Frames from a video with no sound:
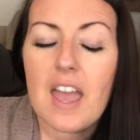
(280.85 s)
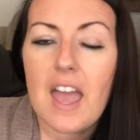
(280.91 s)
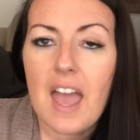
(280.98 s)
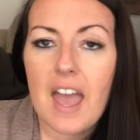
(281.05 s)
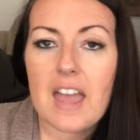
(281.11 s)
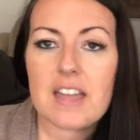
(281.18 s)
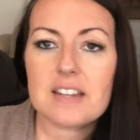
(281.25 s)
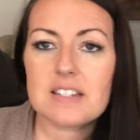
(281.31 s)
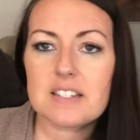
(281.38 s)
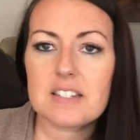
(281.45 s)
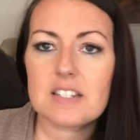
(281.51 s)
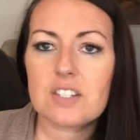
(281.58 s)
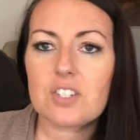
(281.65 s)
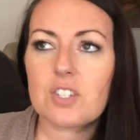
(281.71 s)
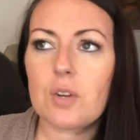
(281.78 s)

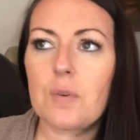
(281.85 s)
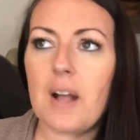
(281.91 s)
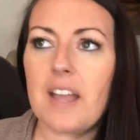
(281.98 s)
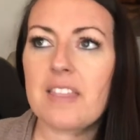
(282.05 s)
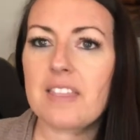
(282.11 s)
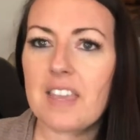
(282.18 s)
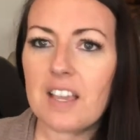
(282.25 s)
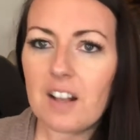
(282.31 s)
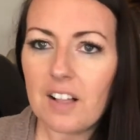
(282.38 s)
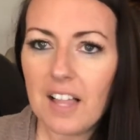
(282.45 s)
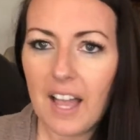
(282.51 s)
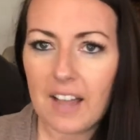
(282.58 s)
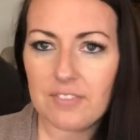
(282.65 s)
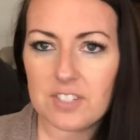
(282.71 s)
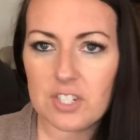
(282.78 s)
And so I think I'll
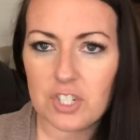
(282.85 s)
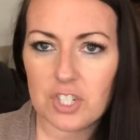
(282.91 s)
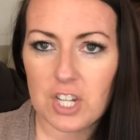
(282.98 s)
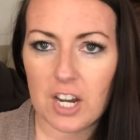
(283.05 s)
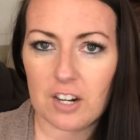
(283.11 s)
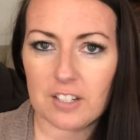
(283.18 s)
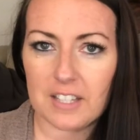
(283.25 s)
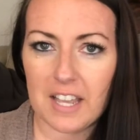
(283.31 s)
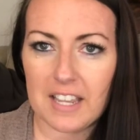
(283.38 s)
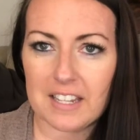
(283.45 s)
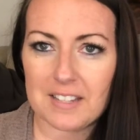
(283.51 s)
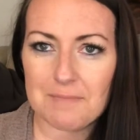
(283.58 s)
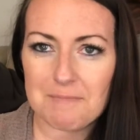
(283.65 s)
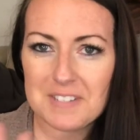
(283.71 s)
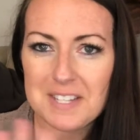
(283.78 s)
have to share
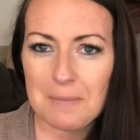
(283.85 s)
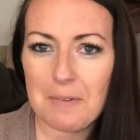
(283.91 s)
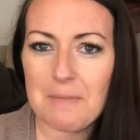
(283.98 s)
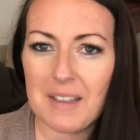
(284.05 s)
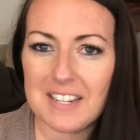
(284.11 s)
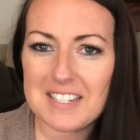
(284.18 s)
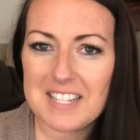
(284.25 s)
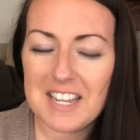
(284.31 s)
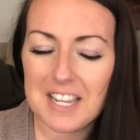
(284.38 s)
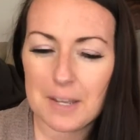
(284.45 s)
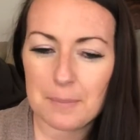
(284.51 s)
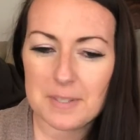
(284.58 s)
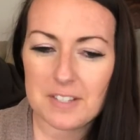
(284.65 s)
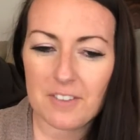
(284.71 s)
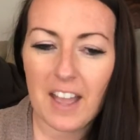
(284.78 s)
like some of my
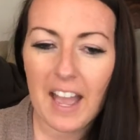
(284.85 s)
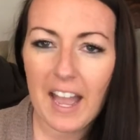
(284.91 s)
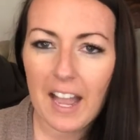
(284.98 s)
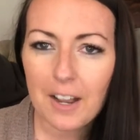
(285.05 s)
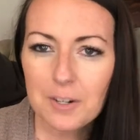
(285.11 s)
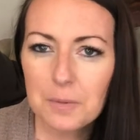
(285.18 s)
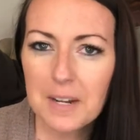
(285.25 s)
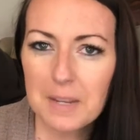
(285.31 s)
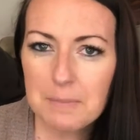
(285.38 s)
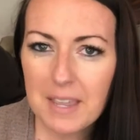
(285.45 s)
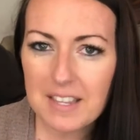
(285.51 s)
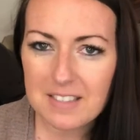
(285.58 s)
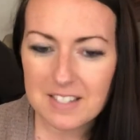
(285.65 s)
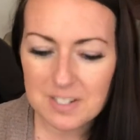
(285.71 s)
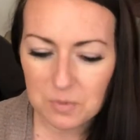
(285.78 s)
tips of how do I
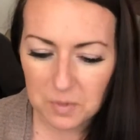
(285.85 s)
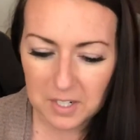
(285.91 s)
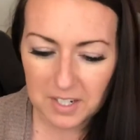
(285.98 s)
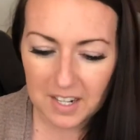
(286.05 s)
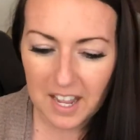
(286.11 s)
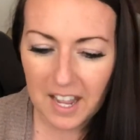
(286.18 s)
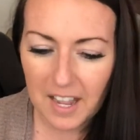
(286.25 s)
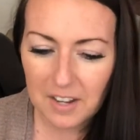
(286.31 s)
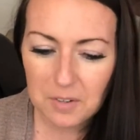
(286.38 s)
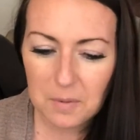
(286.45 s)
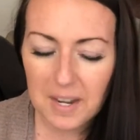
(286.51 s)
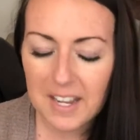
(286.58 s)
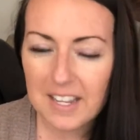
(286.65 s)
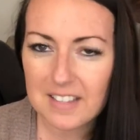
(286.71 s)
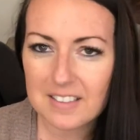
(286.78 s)
make this work? How do
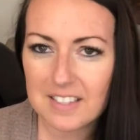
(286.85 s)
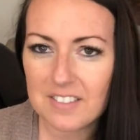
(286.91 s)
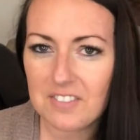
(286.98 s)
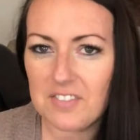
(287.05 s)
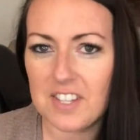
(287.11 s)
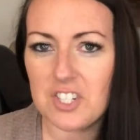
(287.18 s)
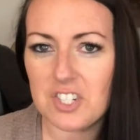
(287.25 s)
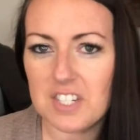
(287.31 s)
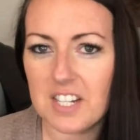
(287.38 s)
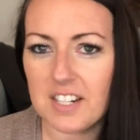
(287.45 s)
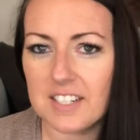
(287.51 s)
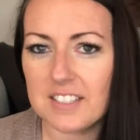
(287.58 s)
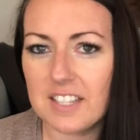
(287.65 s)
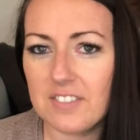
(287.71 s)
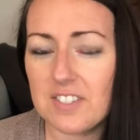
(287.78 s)
I live a
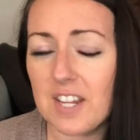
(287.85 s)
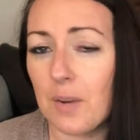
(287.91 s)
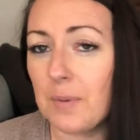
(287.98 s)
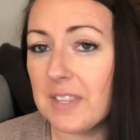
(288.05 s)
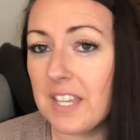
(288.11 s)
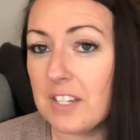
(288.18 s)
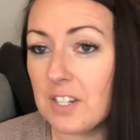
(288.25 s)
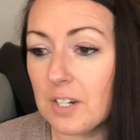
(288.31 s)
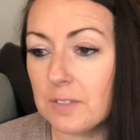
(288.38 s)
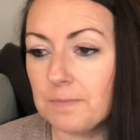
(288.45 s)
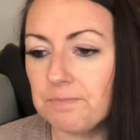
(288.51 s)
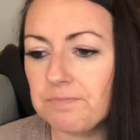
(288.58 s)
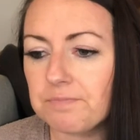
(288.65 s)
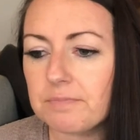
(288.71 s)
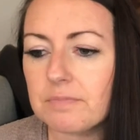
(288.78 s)
vegetarian lifestyle when they don't?
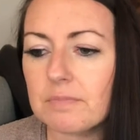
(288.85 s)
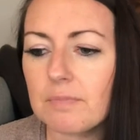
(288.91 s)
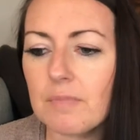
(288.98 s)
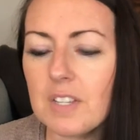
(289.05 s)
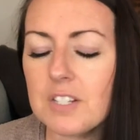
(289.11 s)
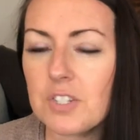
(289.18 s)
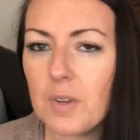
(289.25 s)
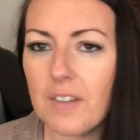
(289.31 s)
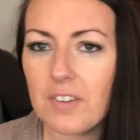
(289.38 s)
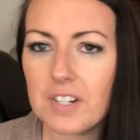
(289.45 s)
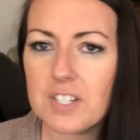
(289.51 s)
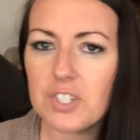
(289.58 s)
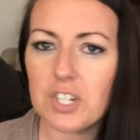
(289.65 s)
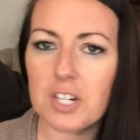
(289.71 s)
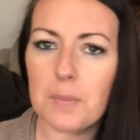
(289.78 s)
So I've
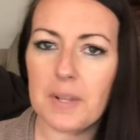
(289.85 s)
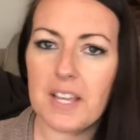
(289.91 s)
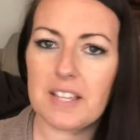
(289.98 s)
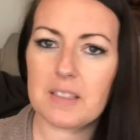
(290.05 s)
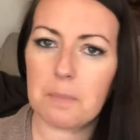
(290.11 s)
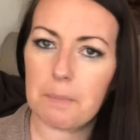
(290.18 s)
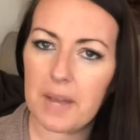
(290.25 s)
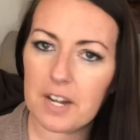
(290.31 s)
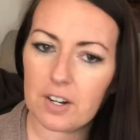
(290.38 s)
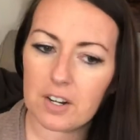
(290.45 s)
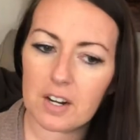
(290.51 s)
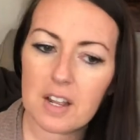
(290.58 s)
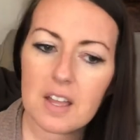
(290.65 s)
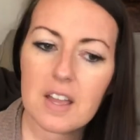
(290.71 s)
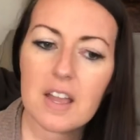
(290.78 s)
already shared about like the butter,